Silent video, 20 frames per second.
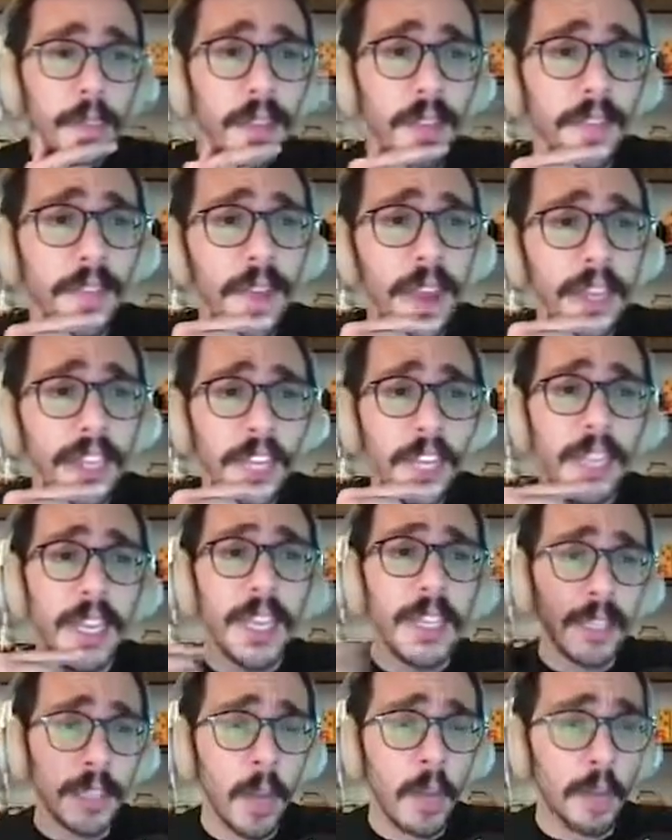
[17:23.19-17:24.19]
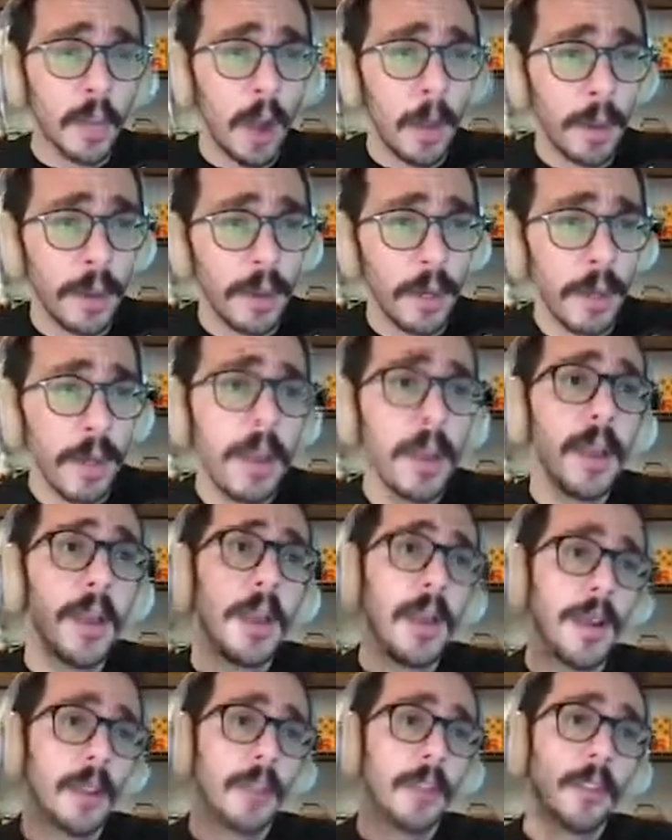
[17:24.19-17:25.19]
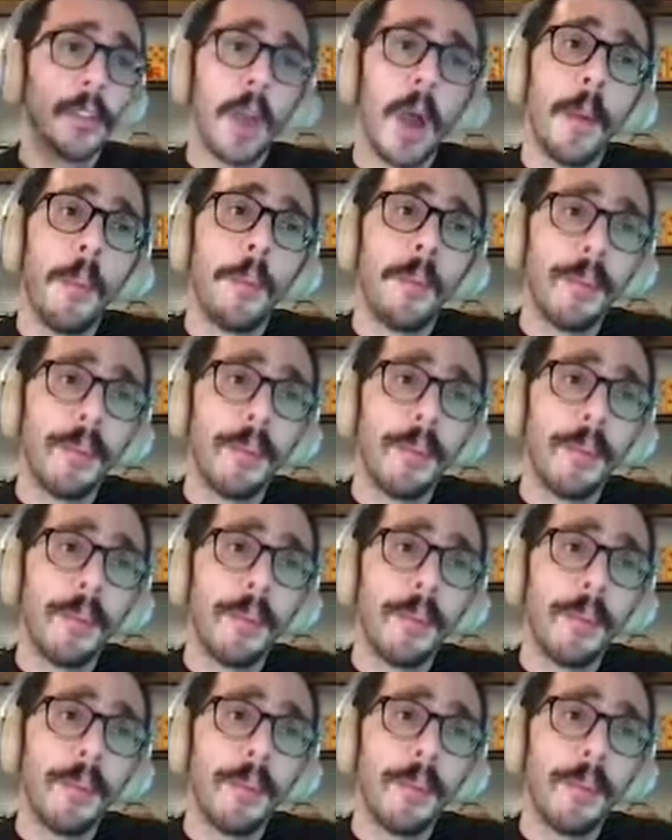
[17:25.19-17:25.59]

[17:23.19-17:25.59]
Fact-checking is not common, and the top